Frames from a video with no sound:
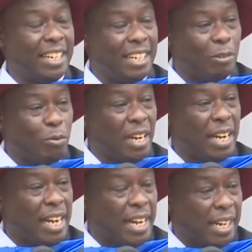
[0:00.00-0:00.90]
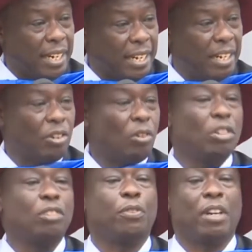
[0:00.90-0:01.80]
nilikuwa I had
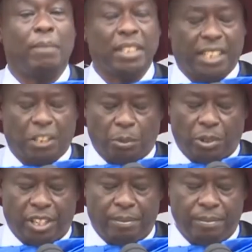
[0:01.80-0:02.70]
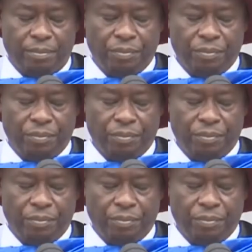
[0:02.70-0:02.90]
enrolled for a master's program